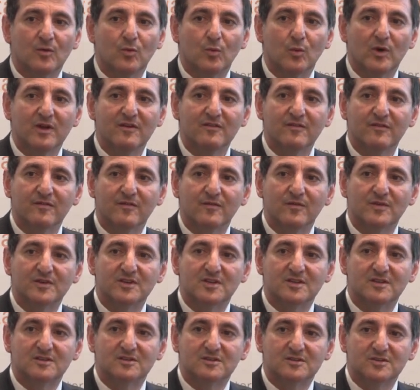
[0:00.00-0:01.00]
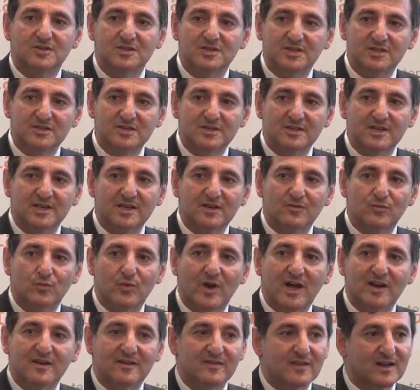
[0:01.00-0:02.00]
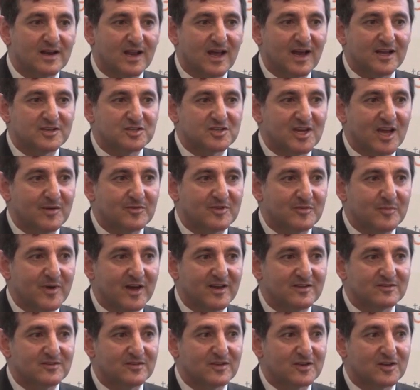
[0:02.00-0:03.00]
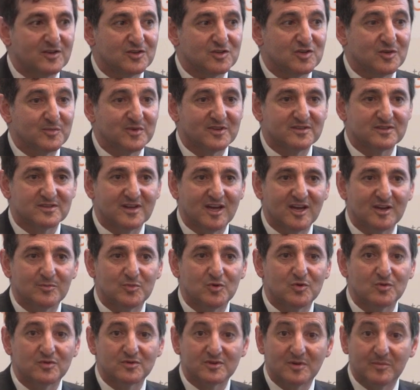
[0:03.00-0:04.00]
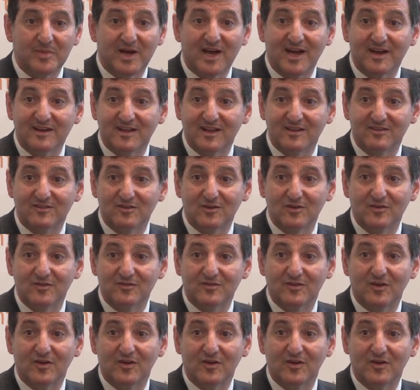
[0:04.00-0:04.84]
we've traditionally run in the large cap space to the consumer staple to park ourselves.